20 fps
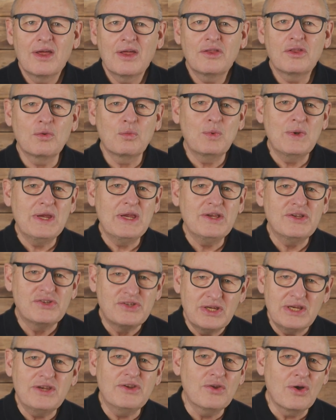that we
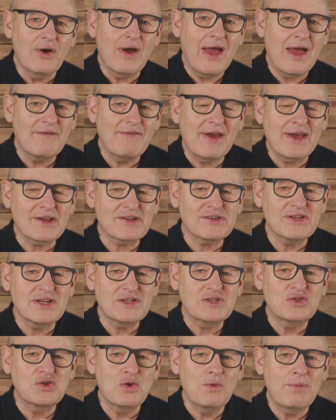did not have
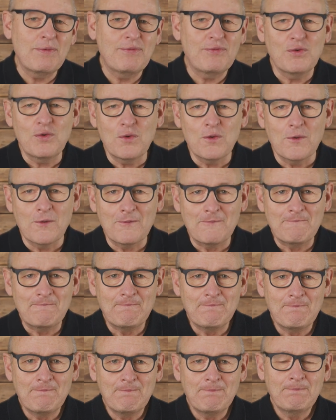access to before.
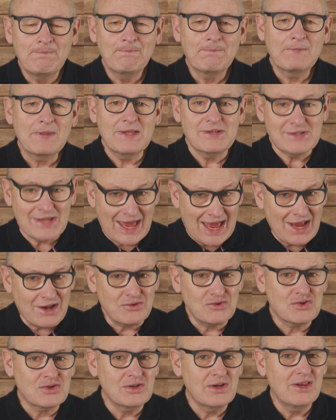It's
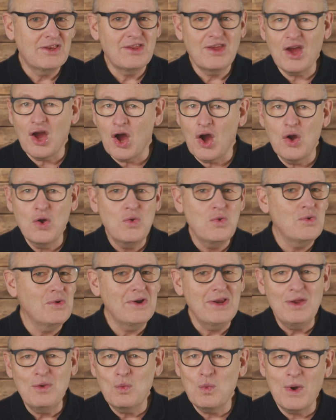actually the
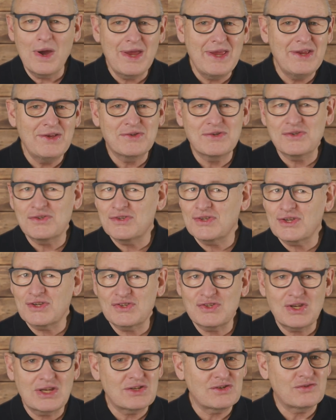only way to
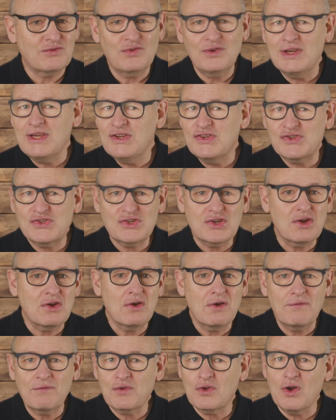successfully
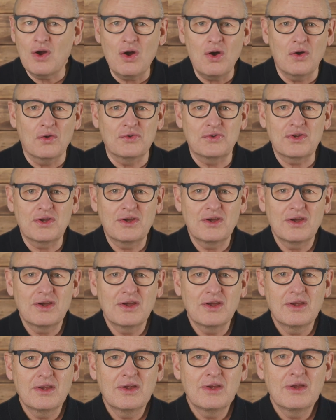serve God.
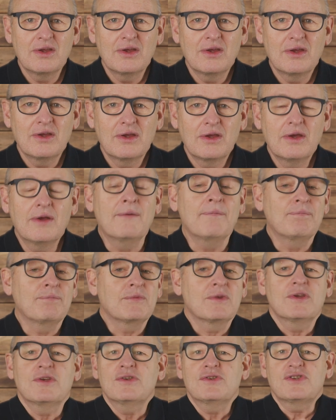
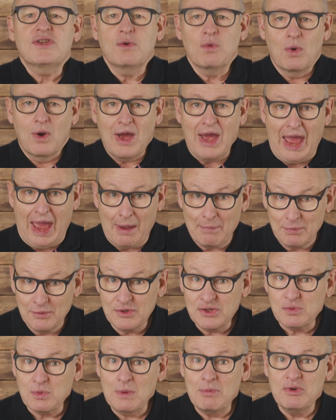So what
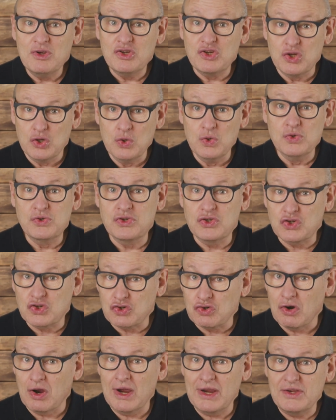happens when we choose to
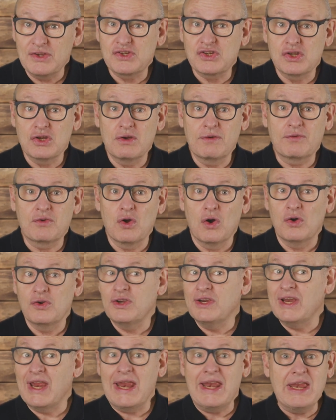try and serve God
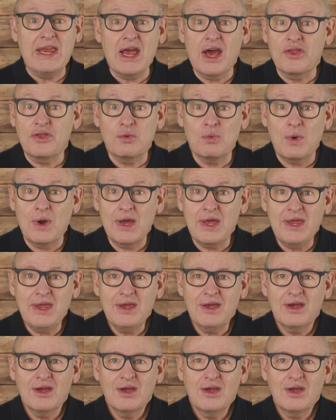in any other way?